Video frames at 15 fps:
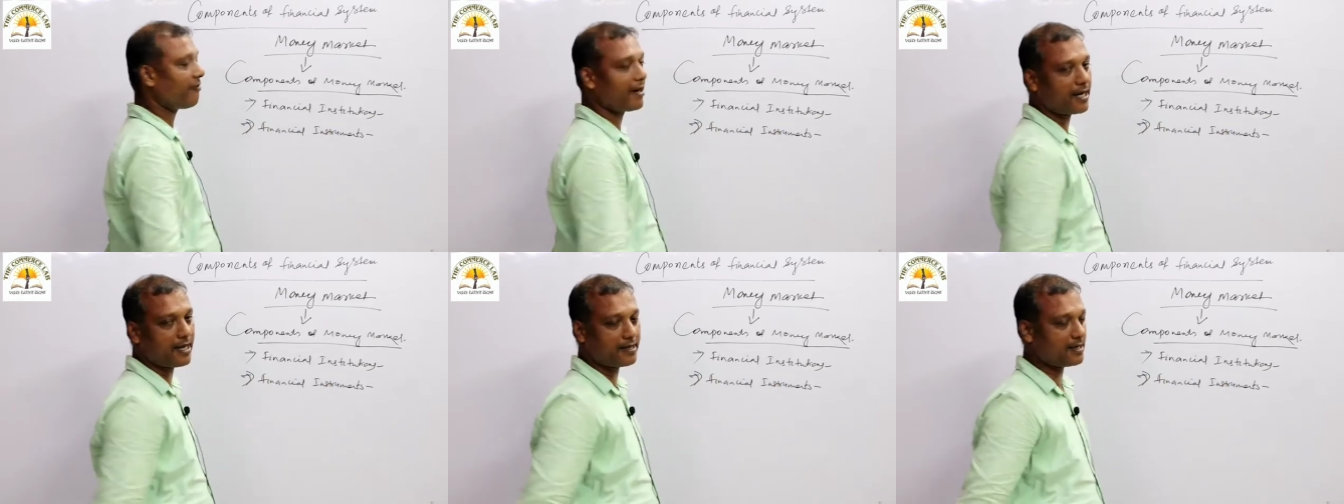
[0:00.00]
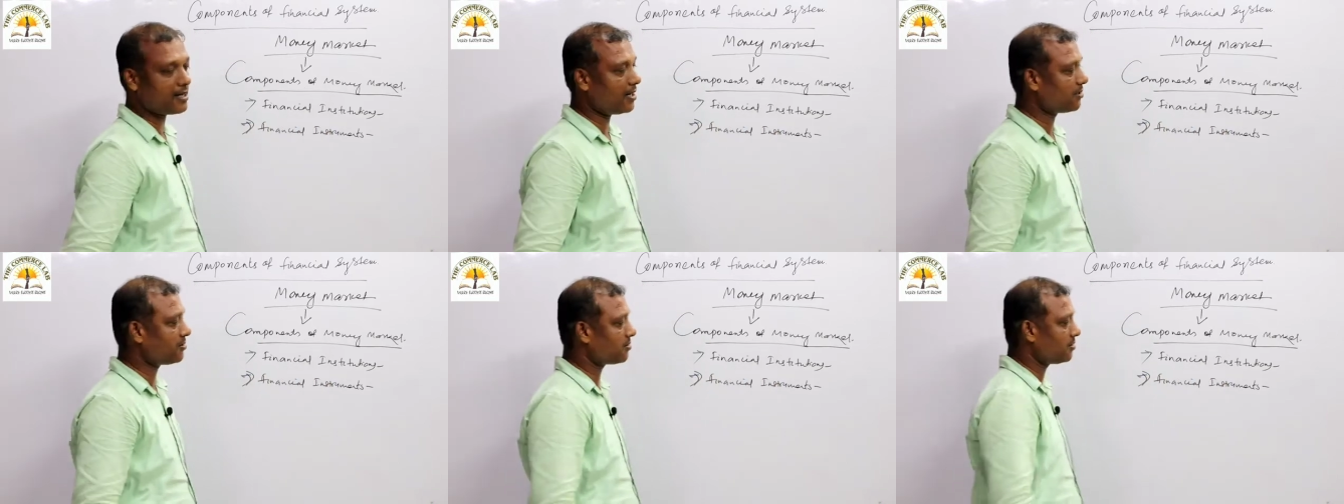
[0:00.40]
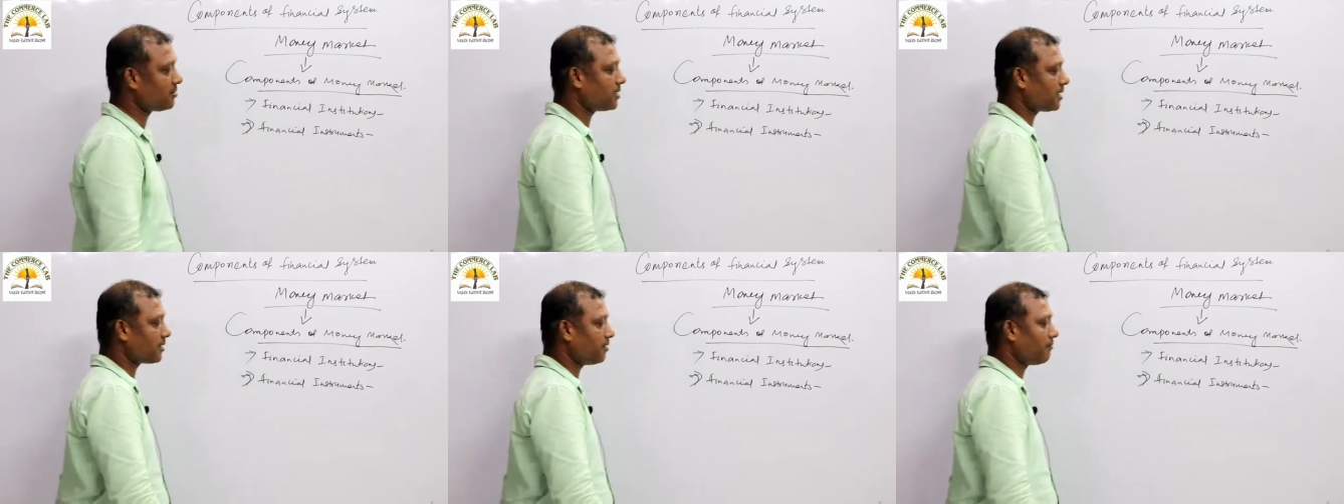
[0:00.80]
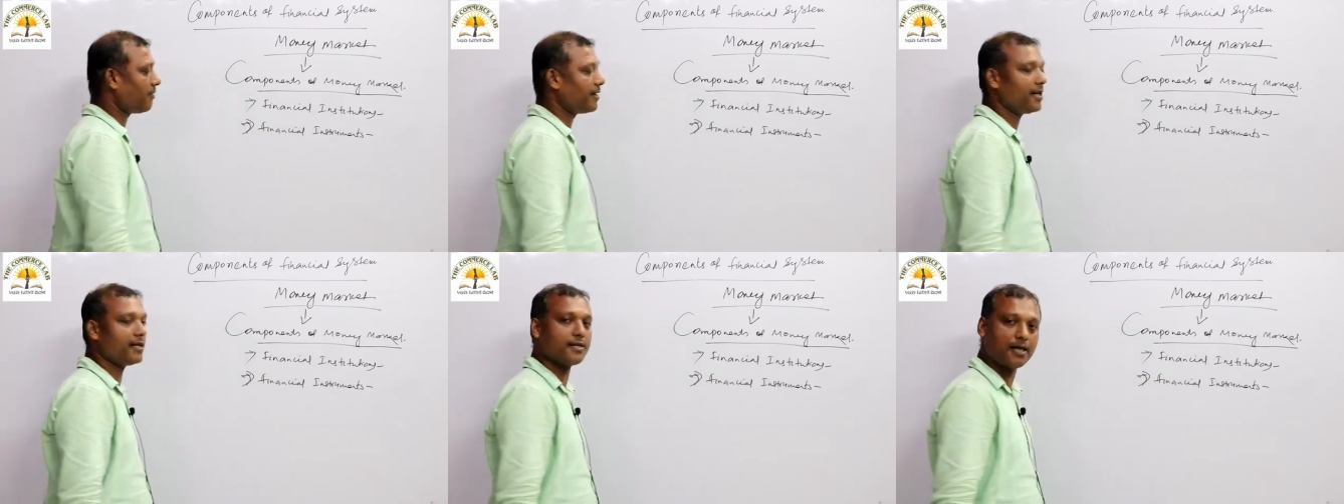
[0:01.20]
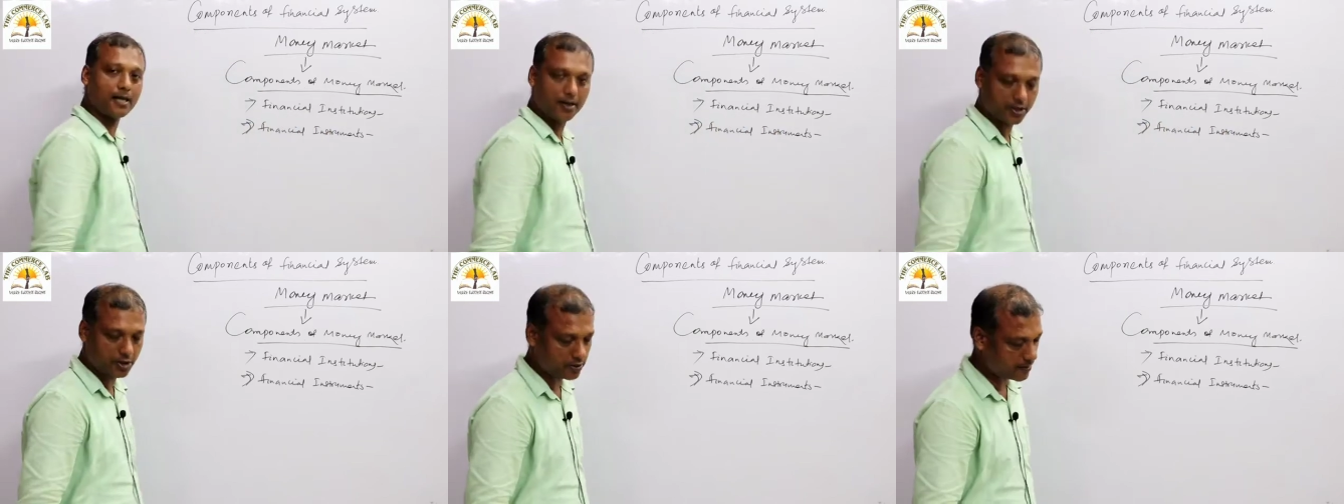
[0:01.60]
Financial institutions and
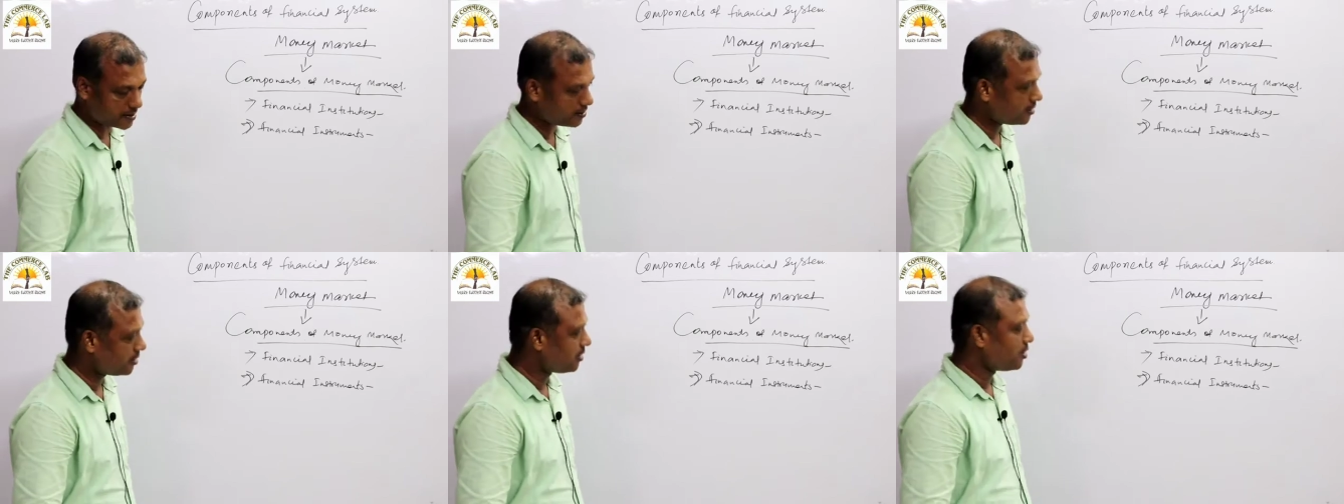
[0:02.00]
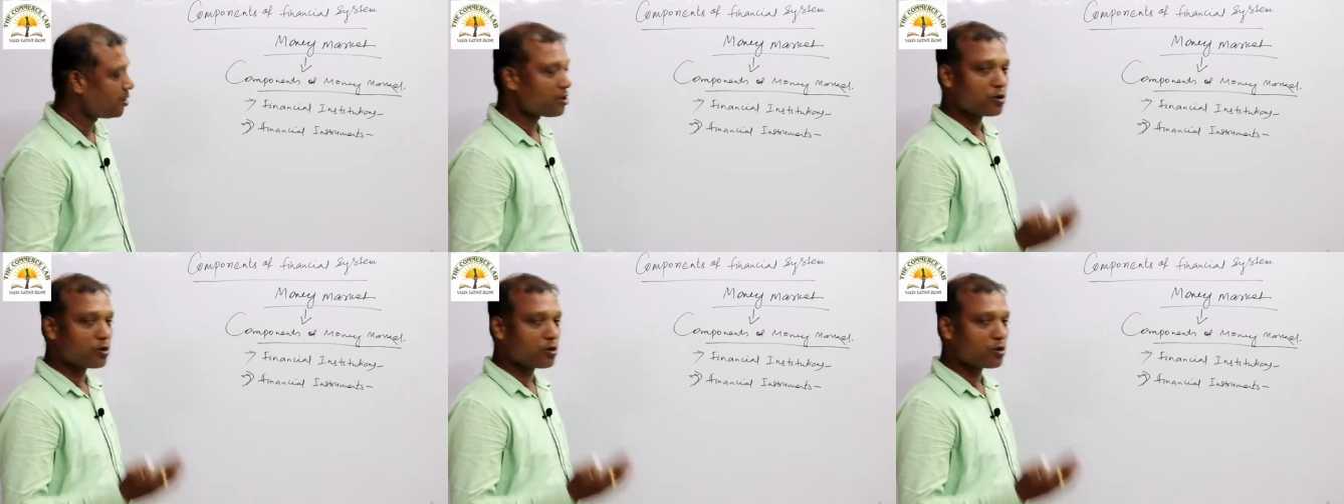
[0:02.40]
financial instrument.